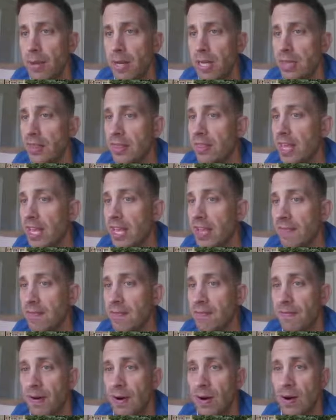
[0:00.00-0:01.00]
but they
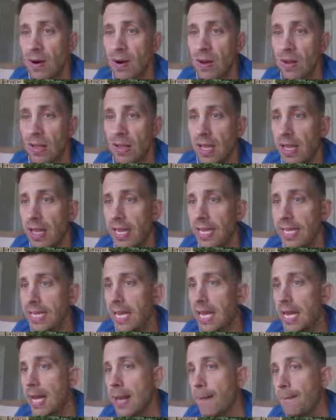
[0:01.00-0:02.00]
fall like
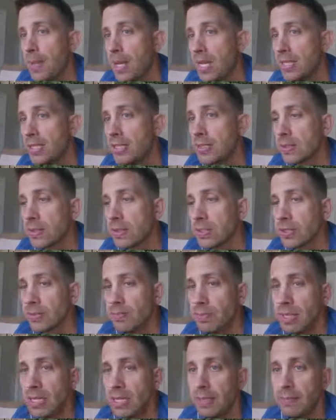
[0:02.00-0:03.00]
pencils
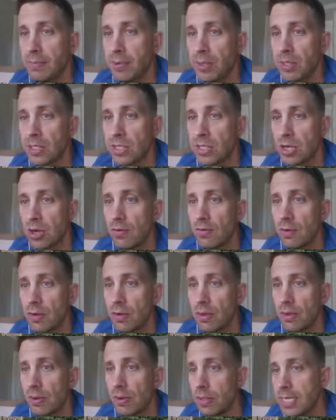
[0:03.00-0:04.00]
being pushed
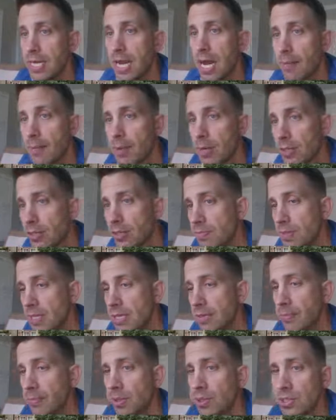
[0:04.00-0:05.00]
over or dominoes
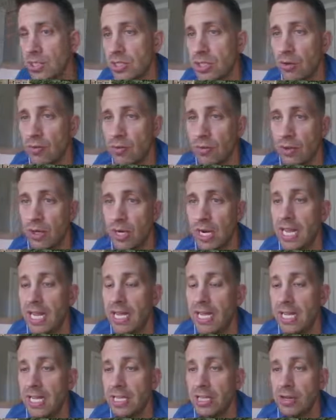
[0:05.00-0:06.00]
being pushed over.
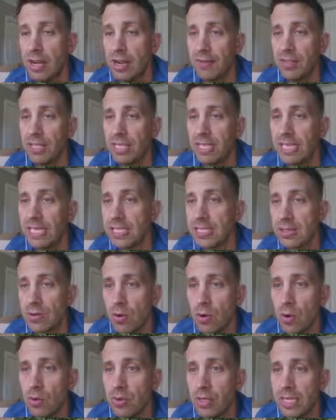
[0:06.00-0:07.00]
After they get so
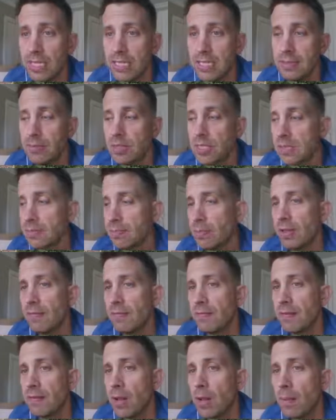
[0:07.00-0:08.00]
old, they seem to split
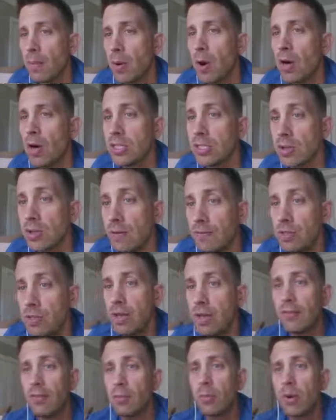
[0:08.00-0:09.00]
and fall apart. So if you
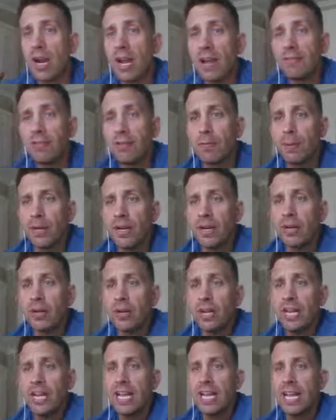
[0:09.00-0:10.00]
have a Bradford
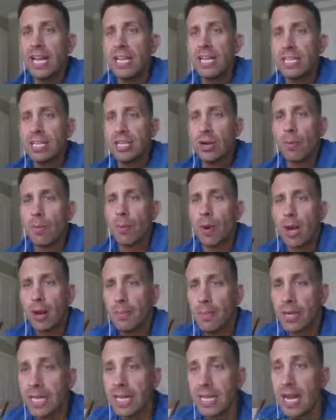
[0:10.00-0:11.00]
pear in your
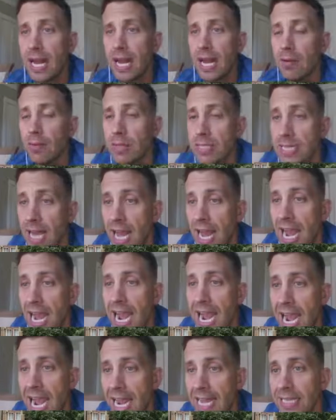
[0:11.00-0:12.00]
property, I would
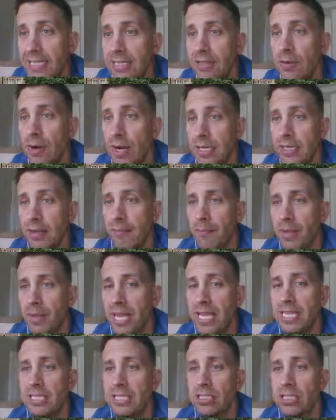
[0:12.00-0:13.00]
highly
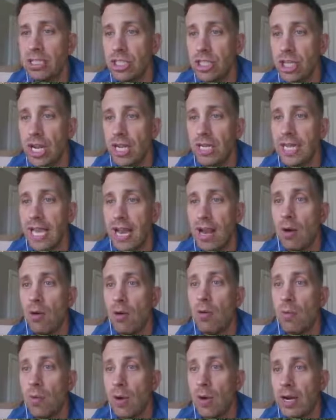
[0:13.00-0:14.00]
recommend to check
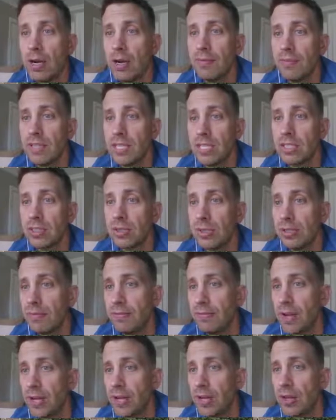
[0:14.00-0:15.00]
out where, if this tree
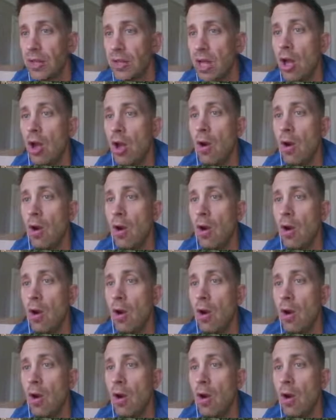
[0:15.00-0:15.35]
fell,